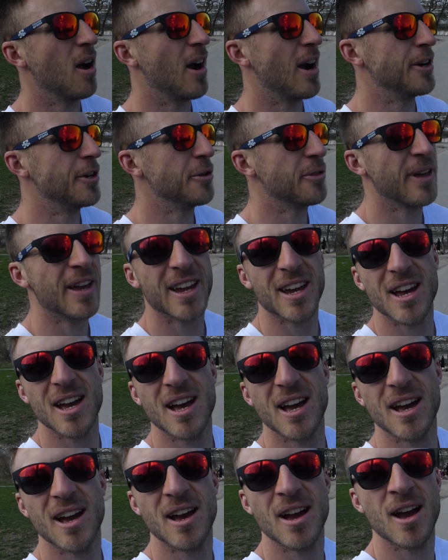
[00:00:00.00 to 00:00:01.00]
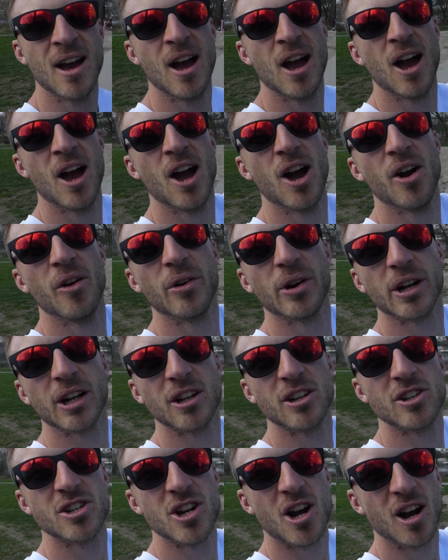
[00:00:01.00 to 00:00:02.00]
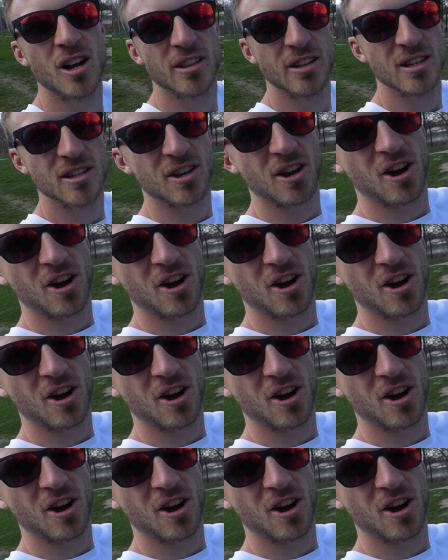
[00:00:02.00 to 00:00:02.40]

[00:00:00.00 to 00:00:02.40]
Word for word: right, new thing. We're gonna jog this